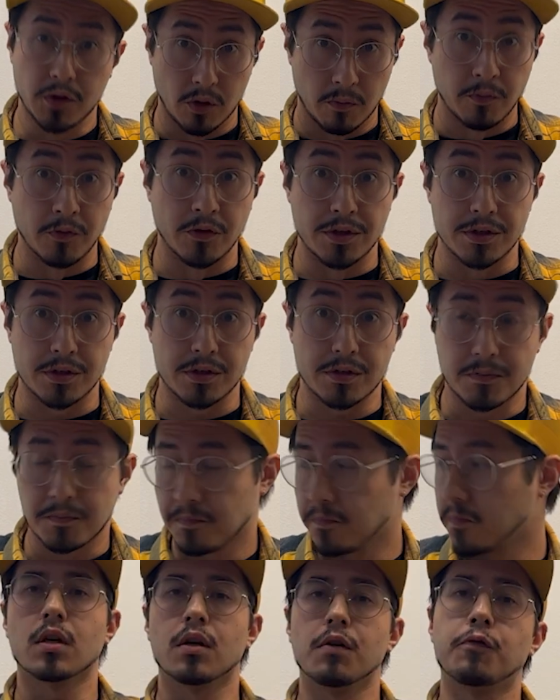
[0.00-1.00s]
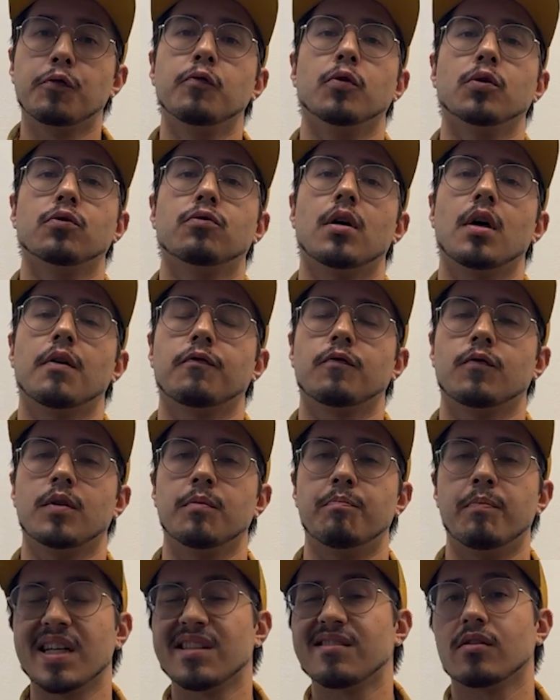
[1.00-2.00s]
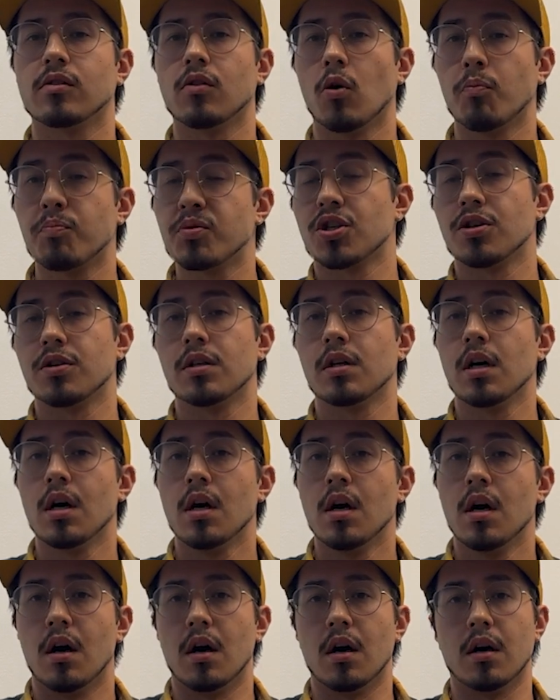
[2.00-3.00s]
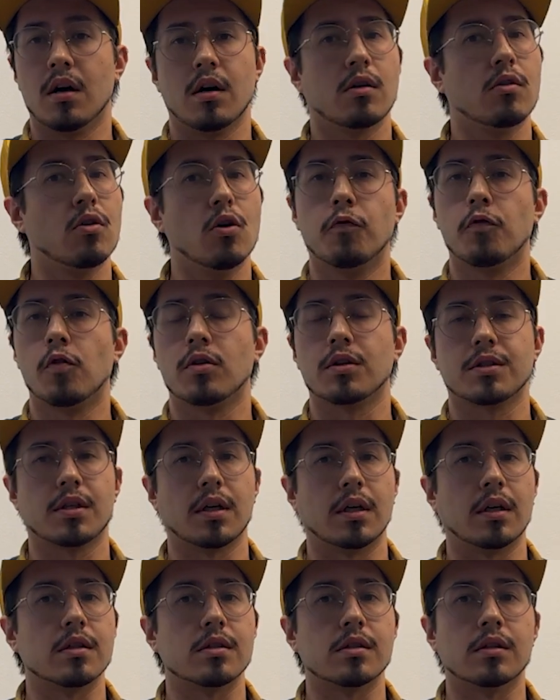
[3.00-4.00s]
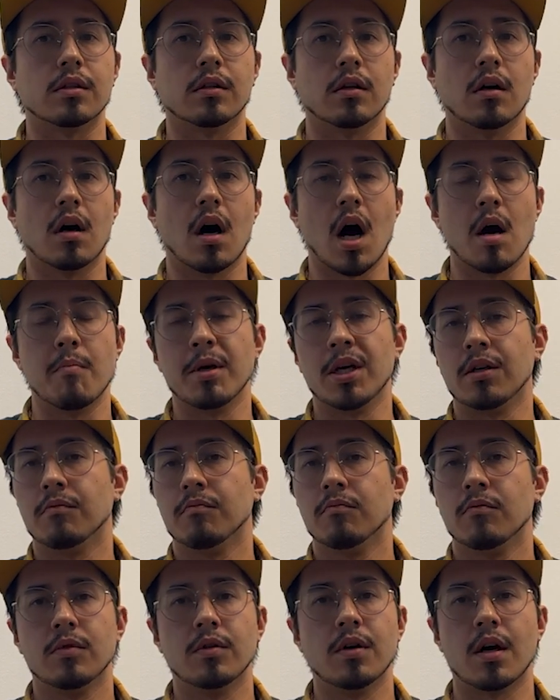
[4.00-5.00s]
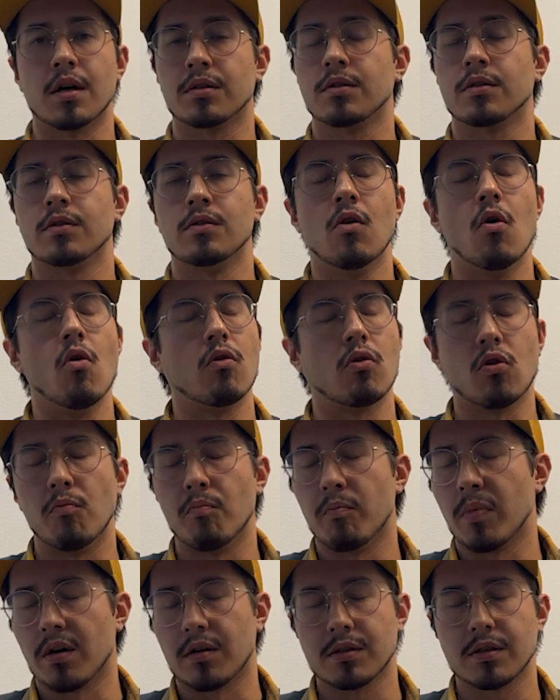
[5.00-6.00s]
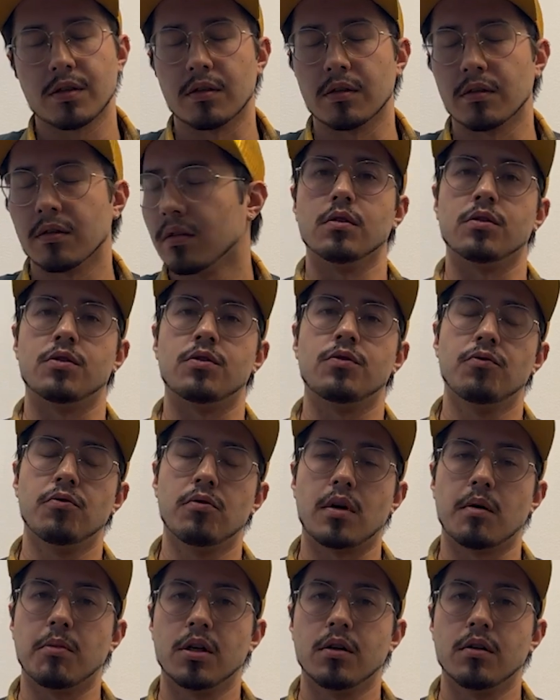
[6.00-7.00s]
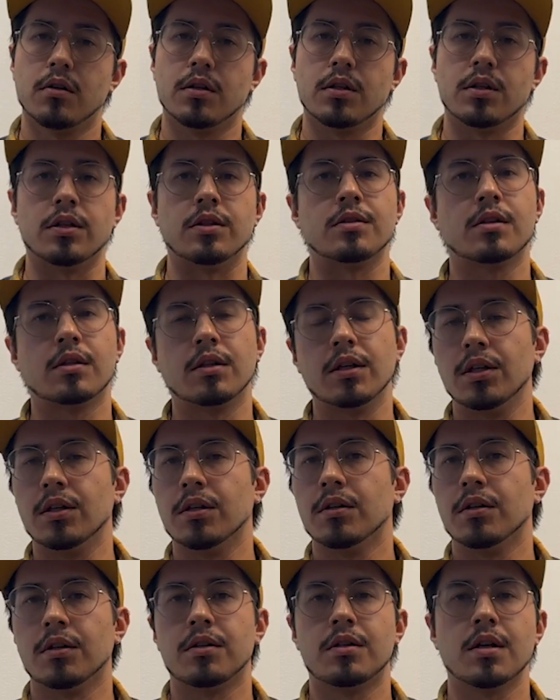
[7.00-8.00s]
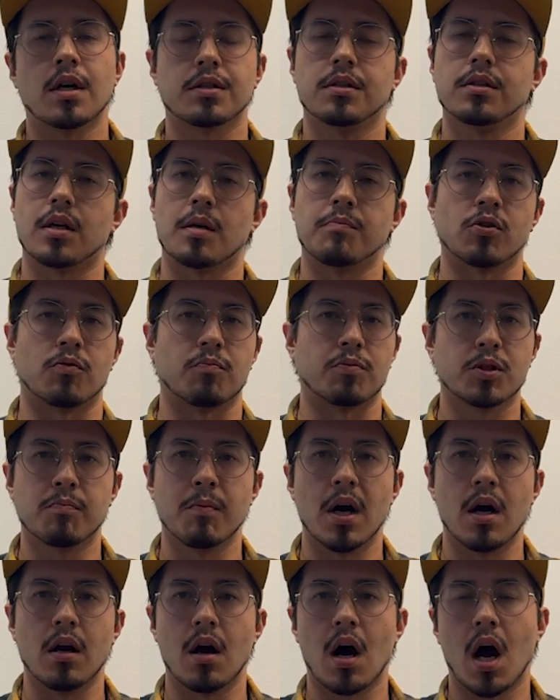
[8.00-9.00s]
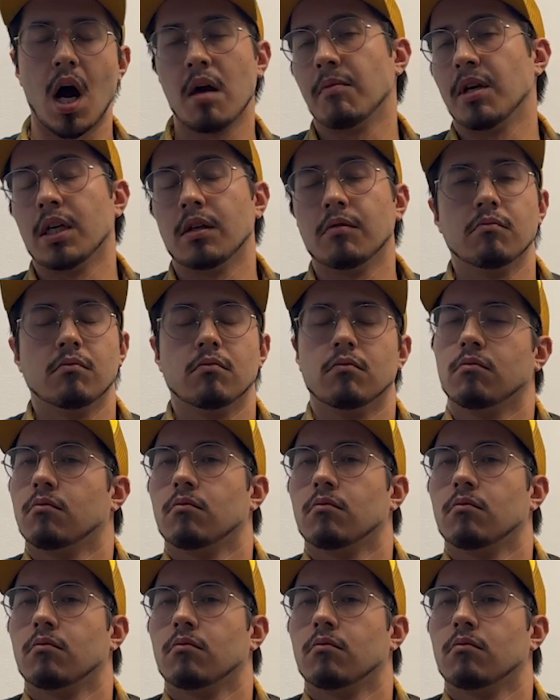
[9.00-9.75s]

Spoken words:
obvious. If you want to have the best option, go for the stainless steel. I mean, there's no comparison. It's durable, it's clean, it doesn't absorb smell. I mean,